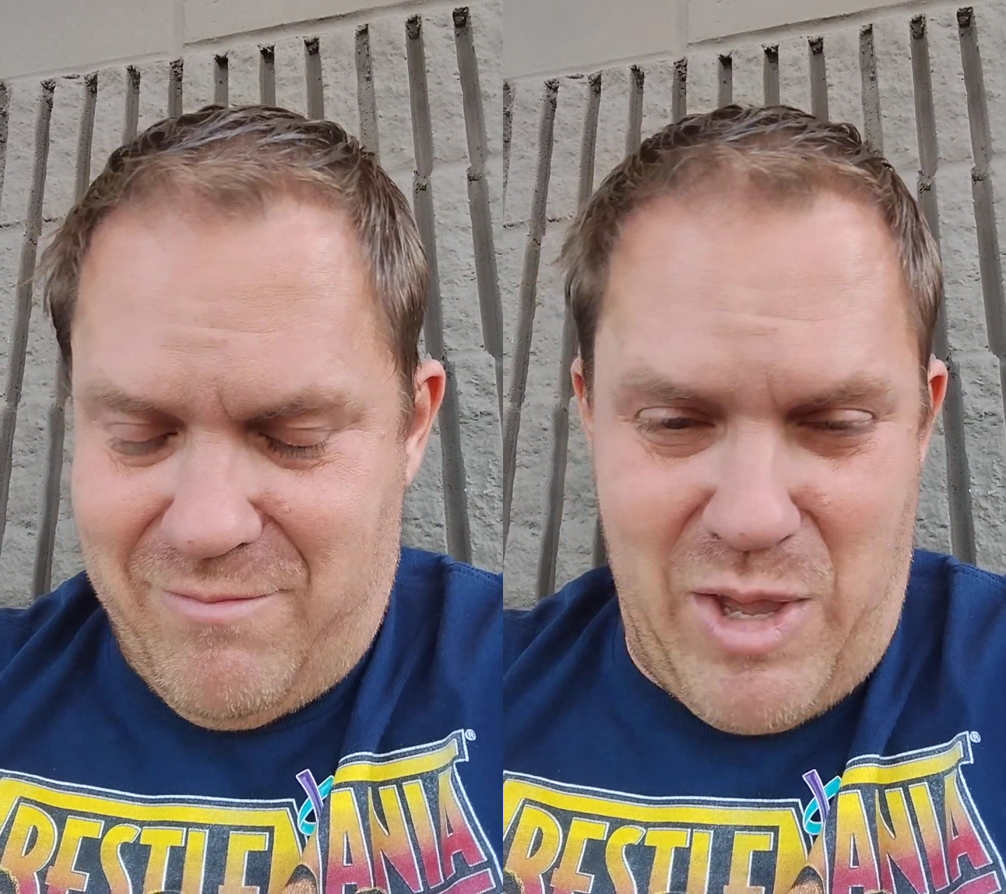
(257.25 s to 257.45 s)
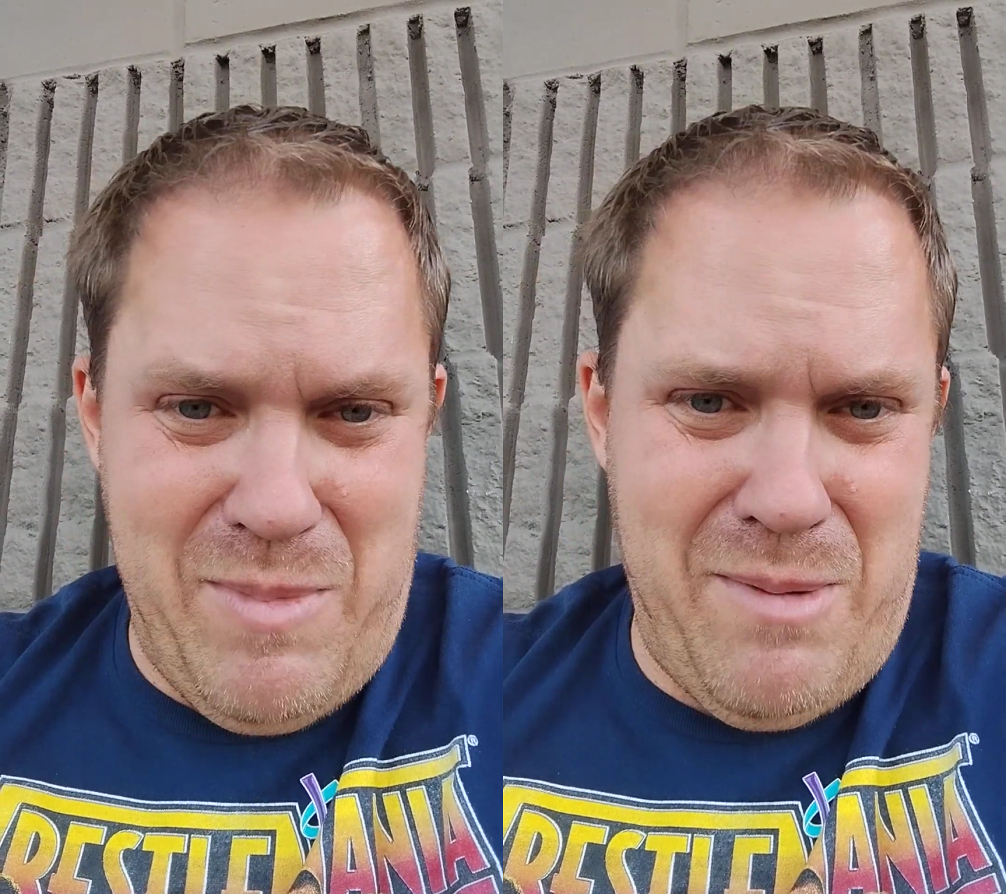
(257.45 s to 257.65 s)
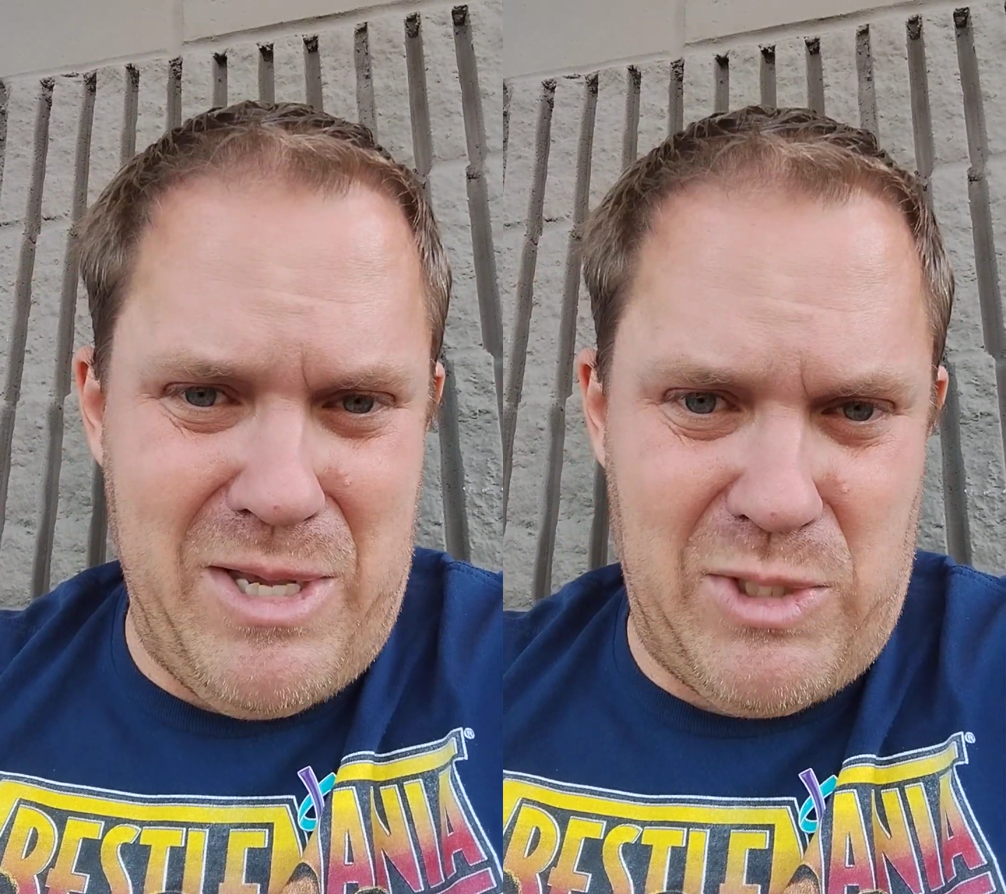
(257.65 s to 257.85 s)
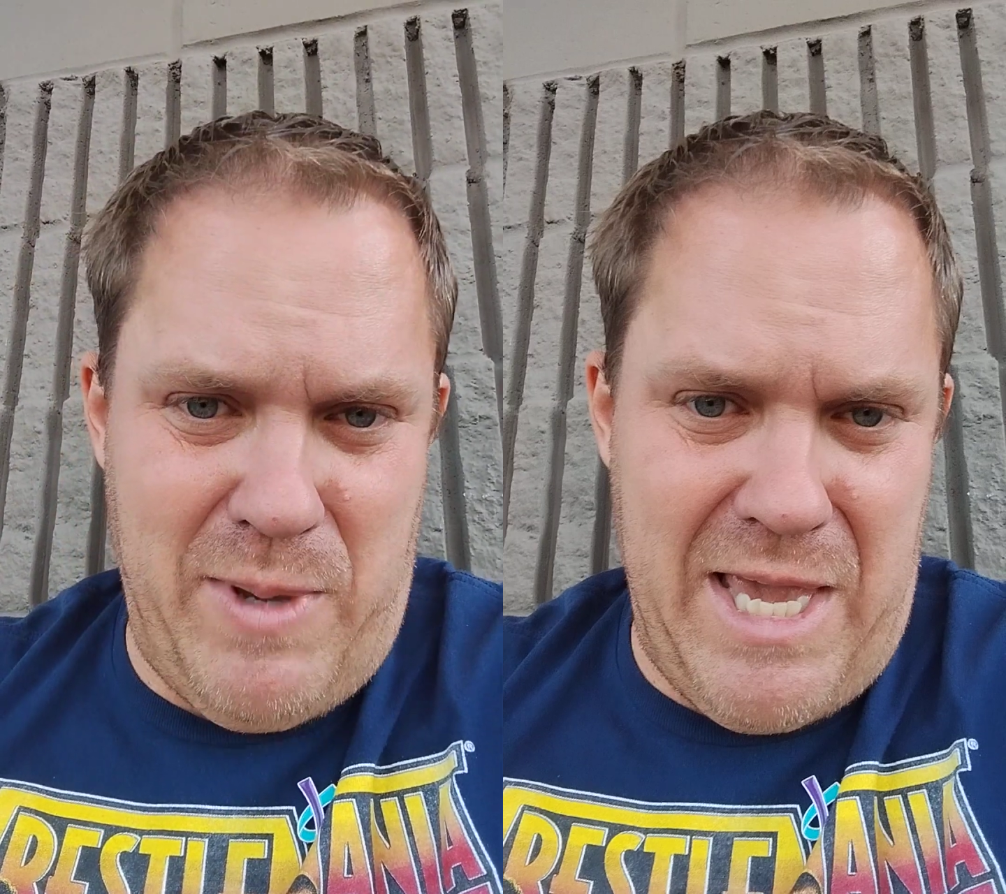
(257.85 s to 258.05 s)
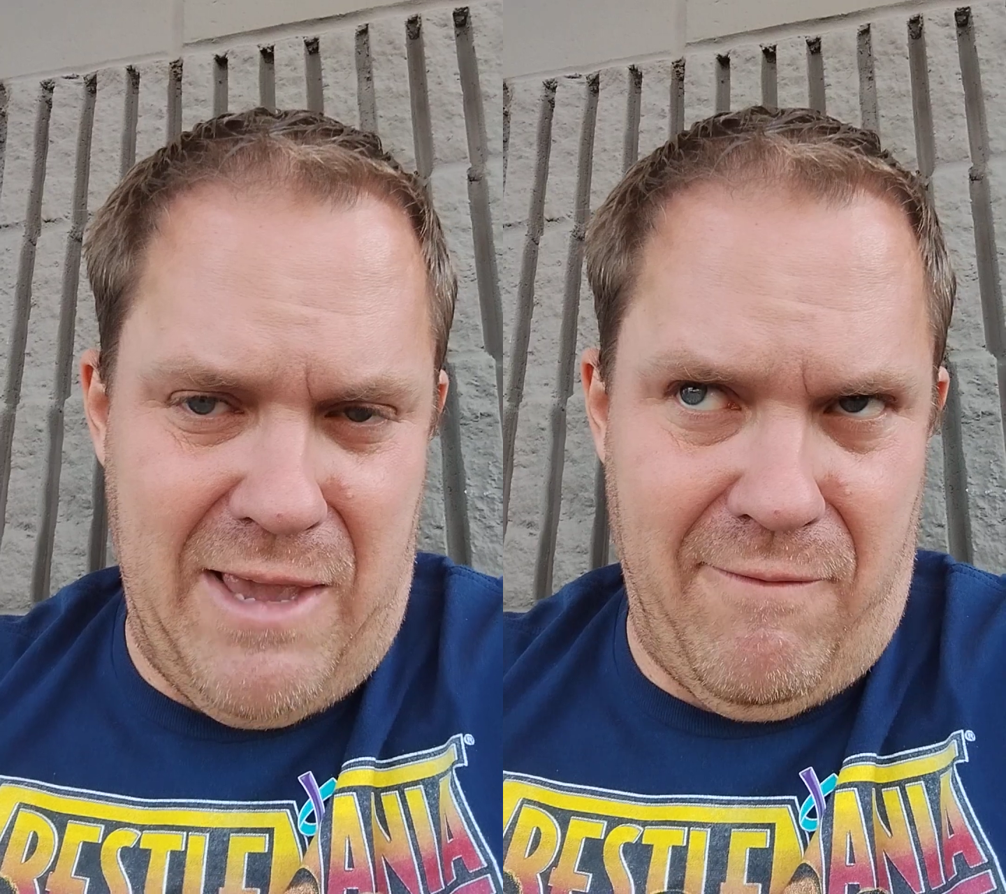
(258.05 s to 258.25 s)
They may be
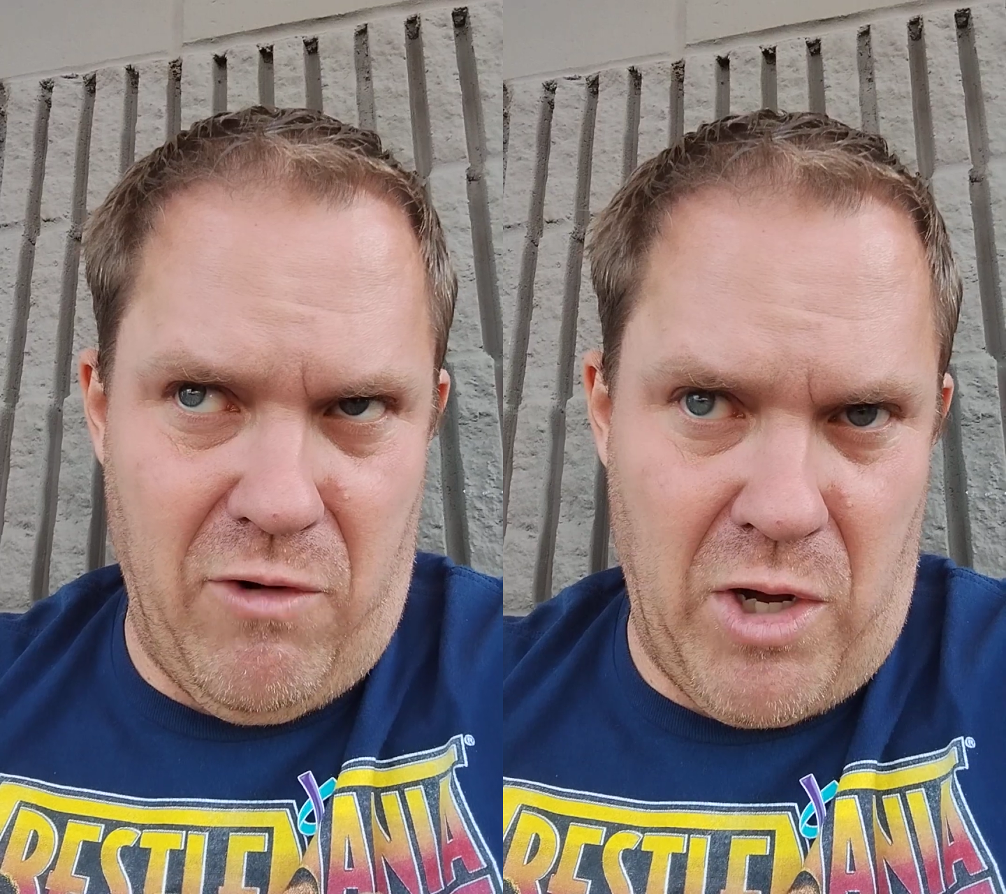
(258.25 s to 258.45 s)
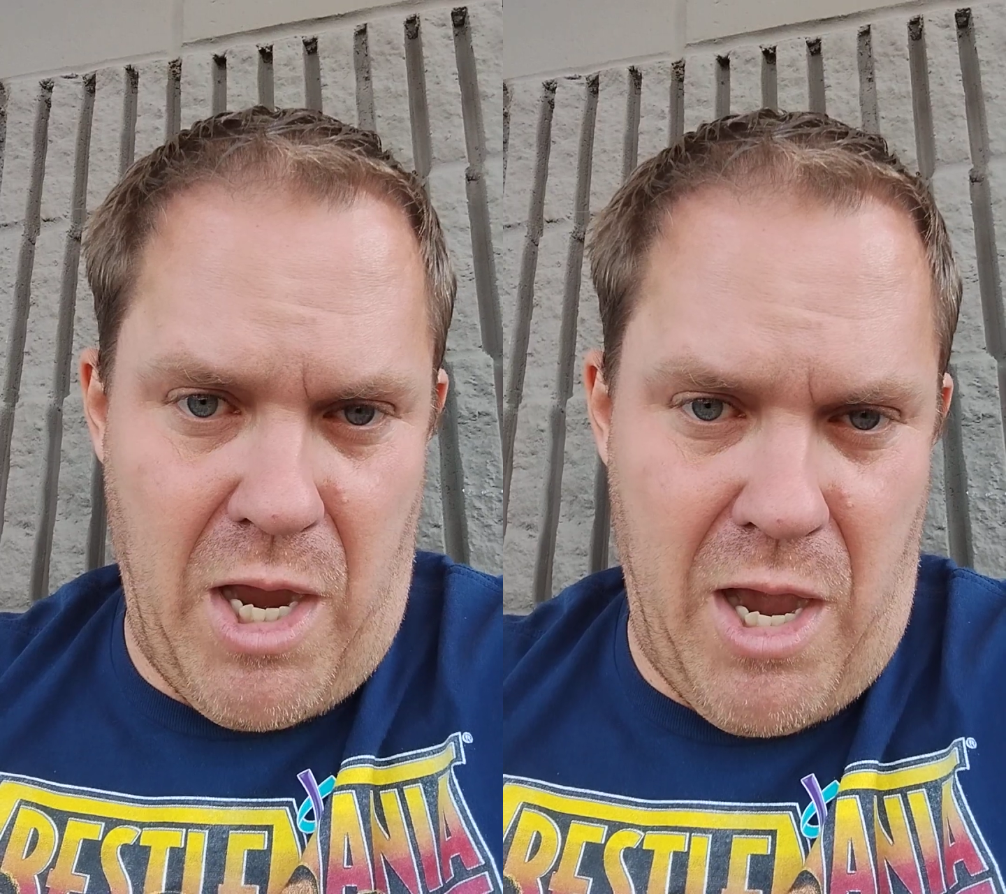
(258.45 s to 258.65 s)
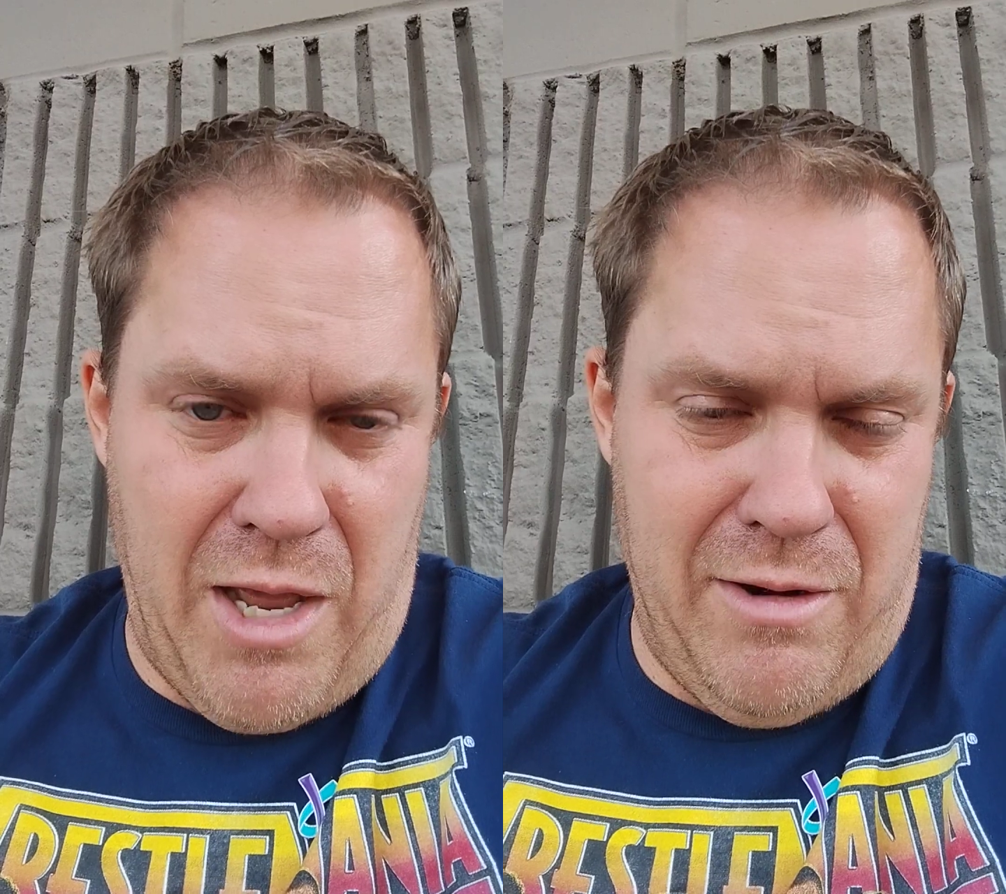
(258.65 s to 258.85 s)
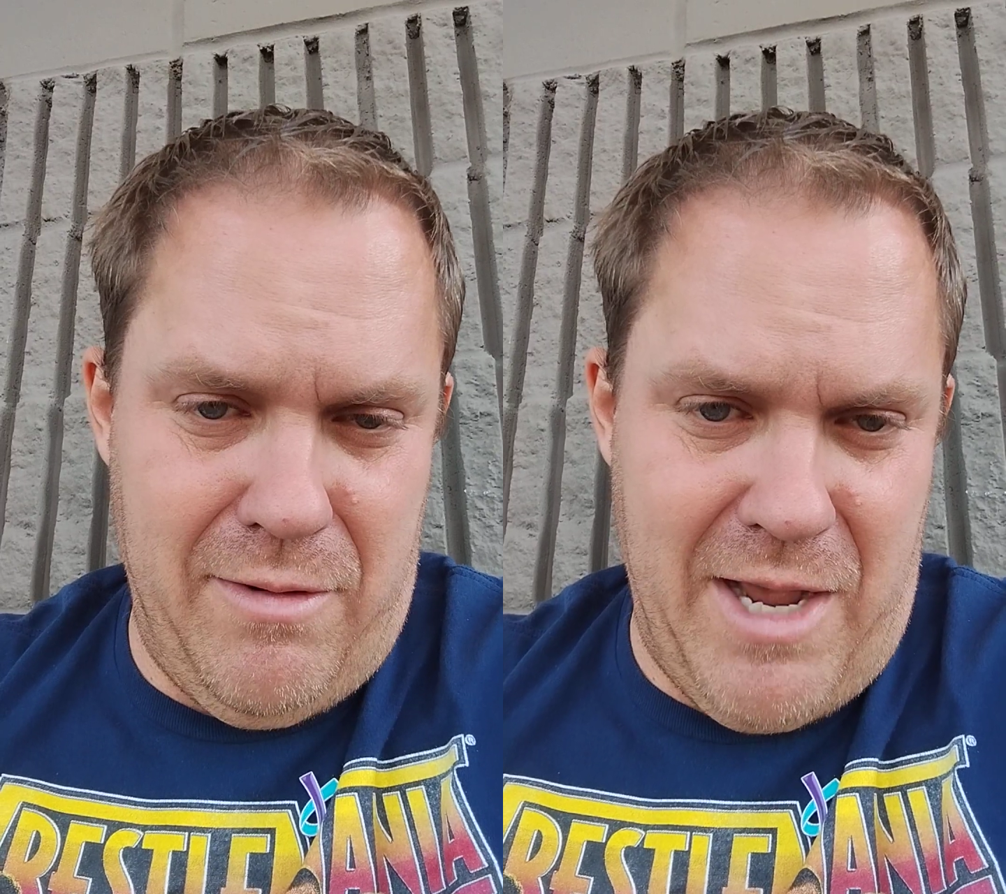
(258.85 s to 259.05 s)
speaking for God